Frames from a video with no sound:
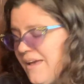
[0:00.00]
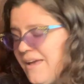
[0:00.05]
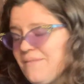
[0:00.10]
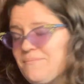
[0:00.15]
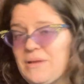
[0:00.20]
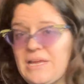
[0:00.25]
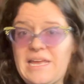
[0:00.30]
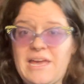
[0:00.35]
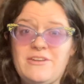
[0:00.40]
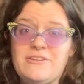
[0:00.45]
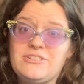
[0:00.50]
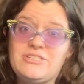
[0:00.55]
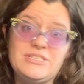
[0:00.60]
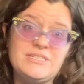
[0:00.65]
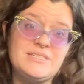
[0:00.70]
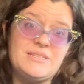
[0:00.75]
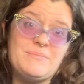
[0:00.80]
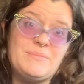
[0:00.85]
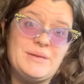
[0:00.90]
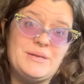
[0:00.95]
my energy
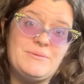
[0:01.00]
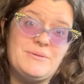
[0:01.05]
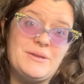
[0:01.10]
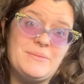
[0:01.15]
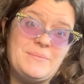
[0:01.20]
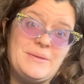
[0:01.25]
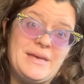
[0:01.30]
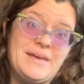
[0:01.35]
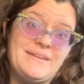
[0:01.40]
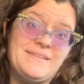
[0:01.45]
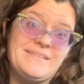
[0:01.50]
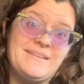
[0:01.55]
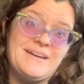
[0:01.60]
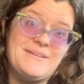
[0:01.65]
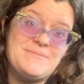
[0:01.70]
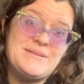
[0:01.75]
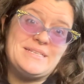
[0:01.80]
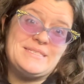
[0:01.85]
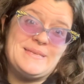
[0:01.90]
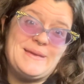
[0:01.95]
is the big one, man.
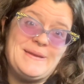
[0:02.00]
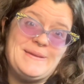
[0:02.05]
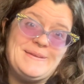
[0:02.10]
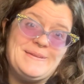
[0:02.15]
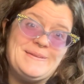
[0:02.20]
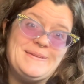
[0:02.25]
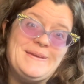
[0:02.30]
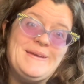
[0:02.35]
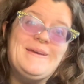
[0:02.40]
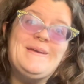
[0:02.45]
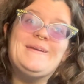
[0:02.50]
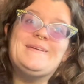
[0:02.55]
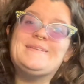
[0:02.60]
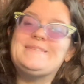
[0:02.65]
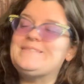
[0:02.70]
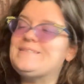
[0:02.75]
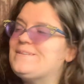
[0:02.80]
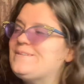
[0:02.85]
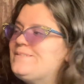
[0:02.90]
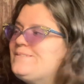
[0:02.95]
I'm excited.
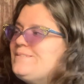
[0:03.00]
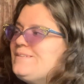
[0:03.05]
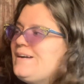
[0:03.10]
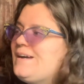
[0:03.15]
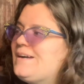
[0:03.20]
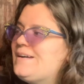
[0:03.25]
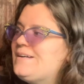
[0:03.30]
So,